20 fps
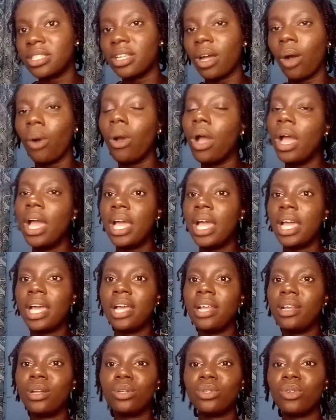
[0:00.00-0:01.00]
Now,
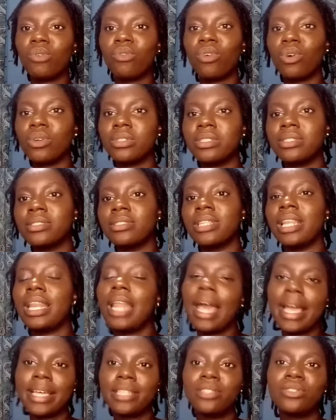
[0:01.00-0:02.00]
a lot of us
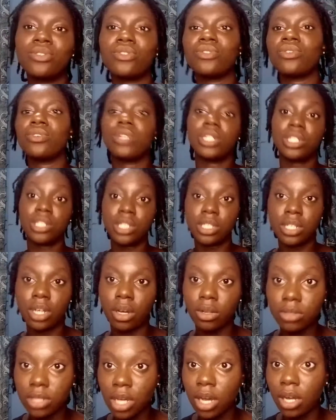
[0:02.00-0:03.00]
like stretching
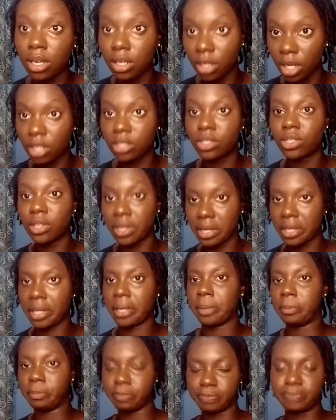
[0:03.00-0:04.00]
out our natural hair.